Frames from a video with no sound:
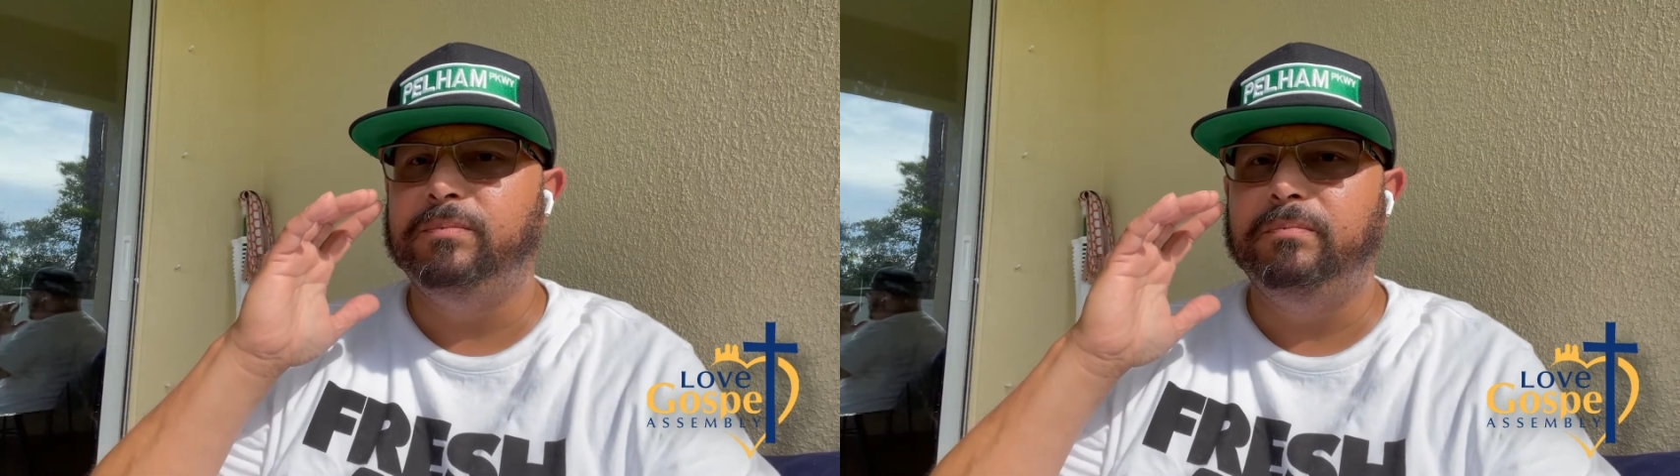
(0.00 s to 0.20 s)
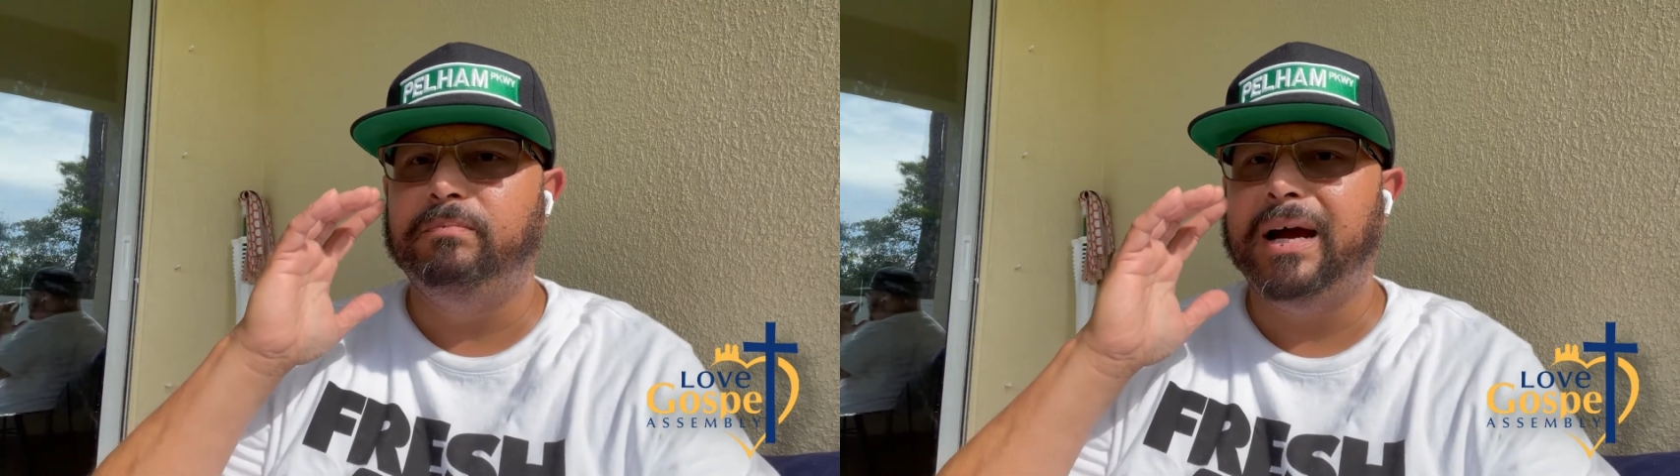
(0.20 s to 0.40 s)

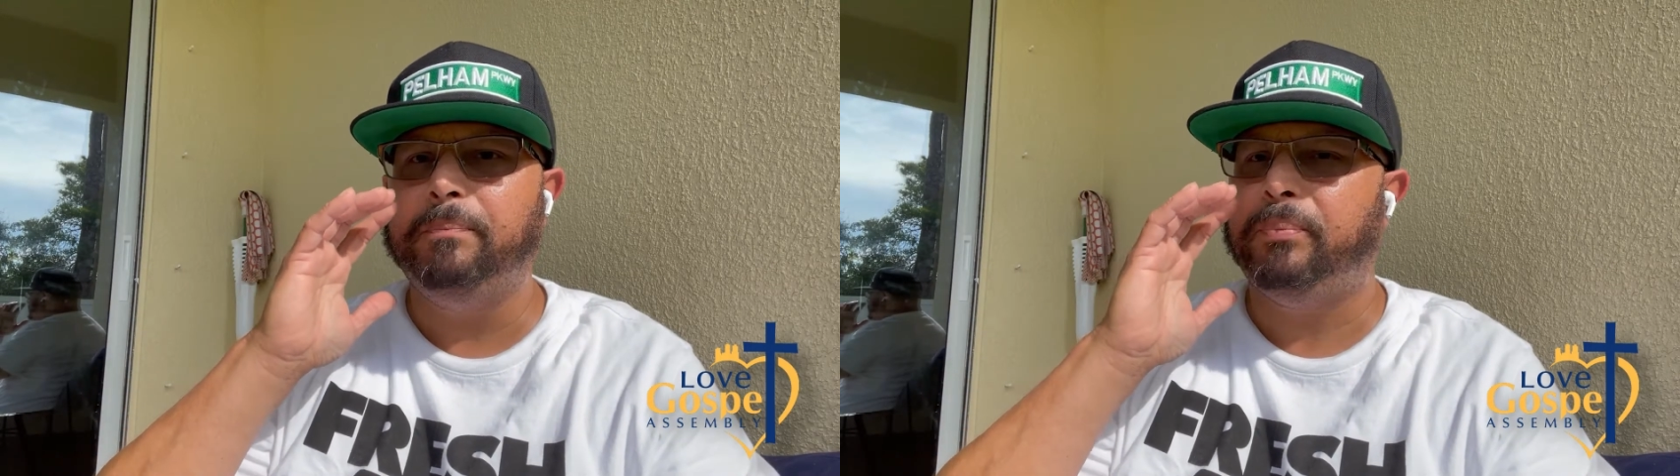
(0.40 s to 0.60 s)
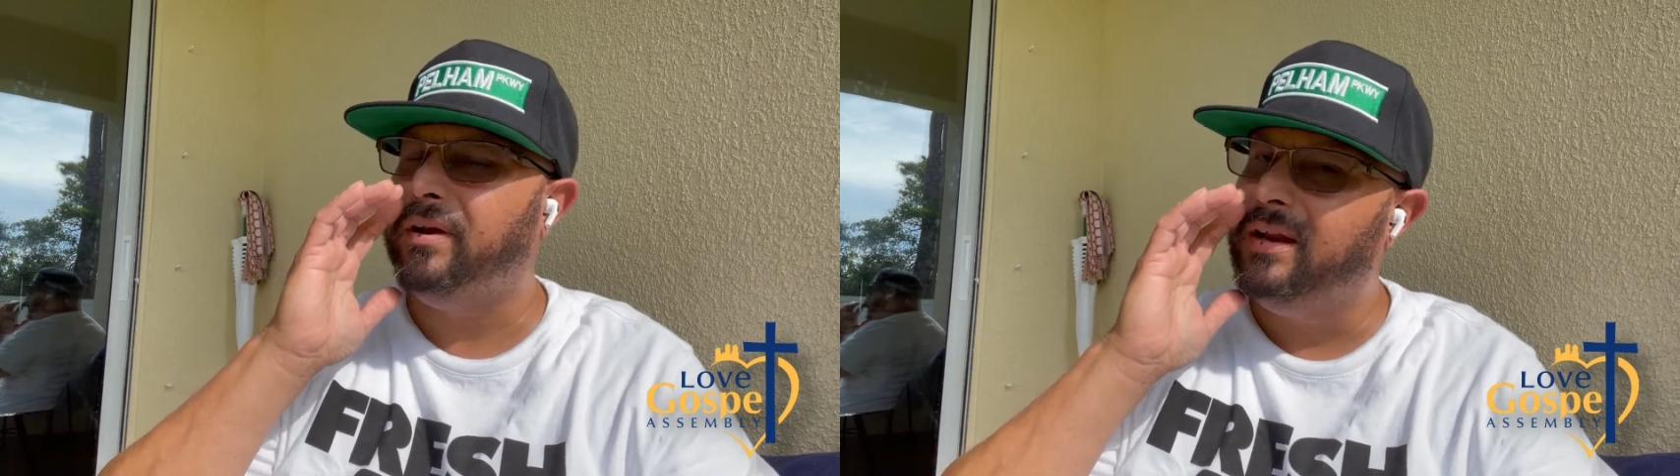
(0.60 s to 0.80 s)
my
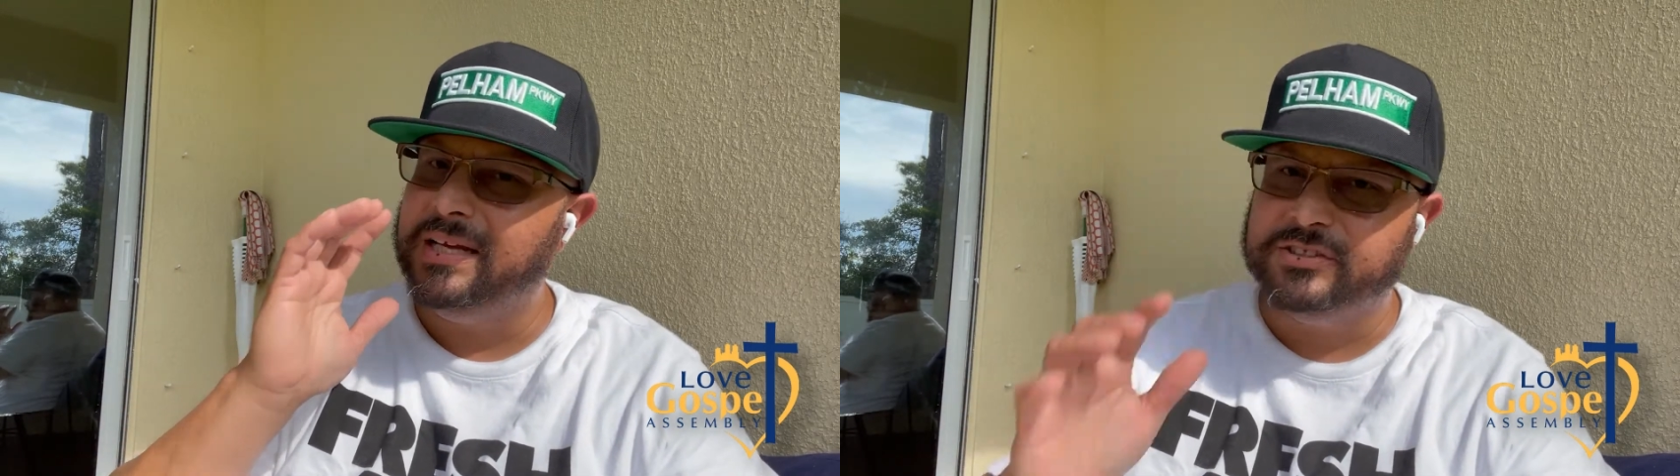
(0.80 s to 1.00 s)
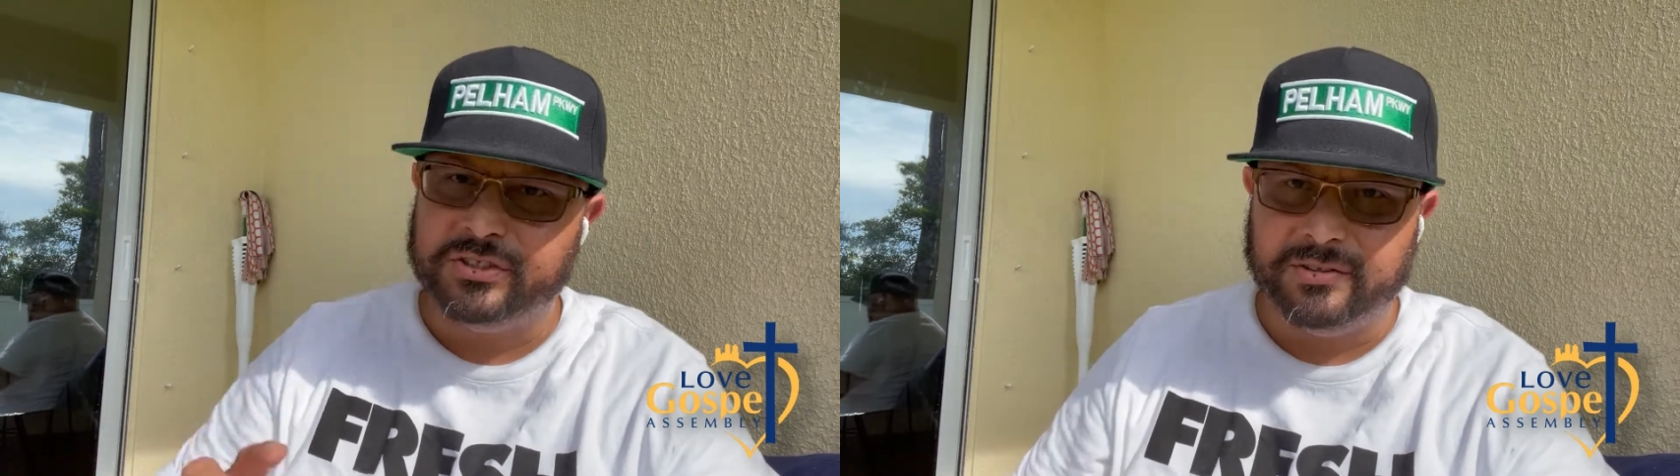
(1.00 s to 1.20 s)

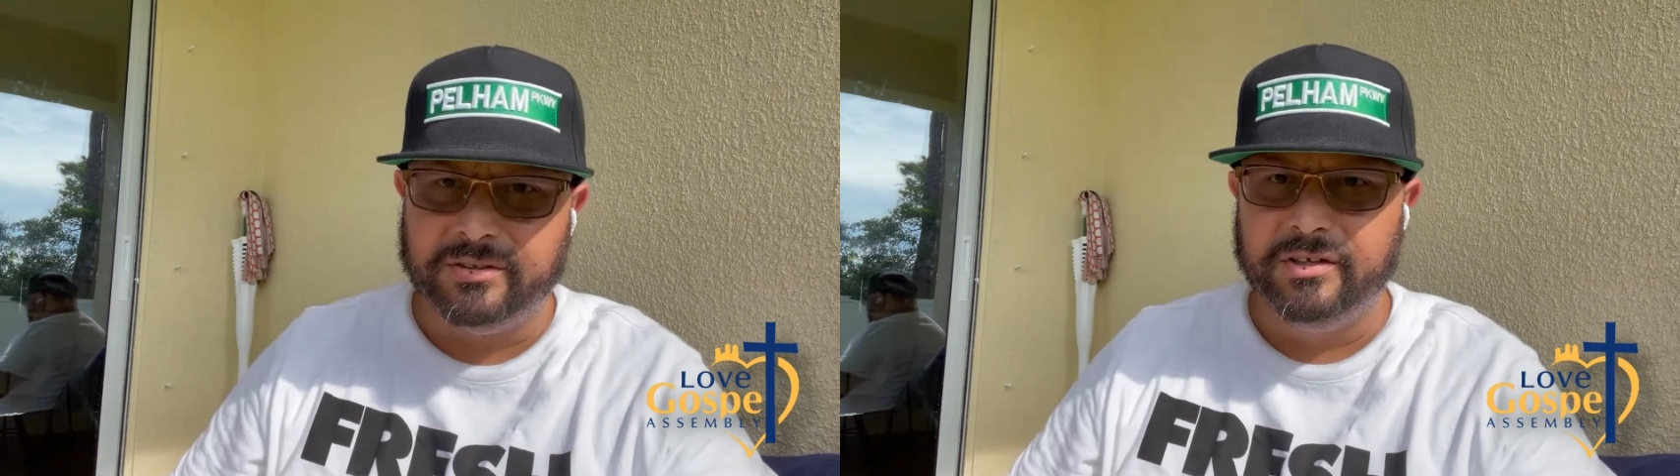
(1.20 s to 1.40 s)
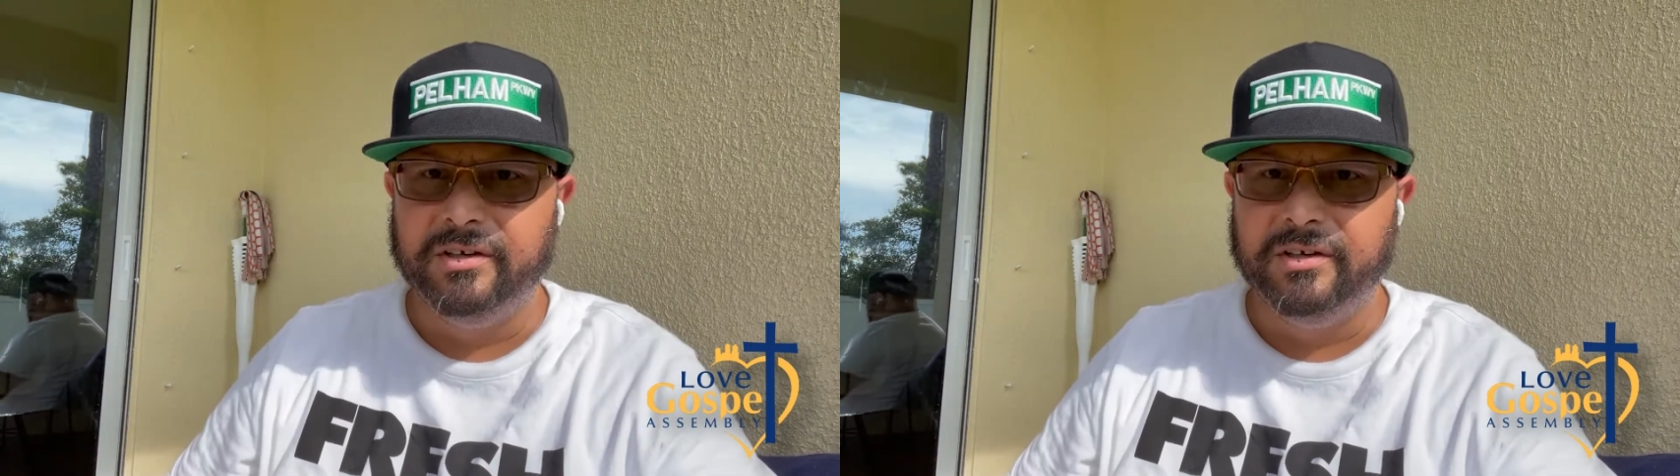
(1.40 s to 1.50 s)
pleasure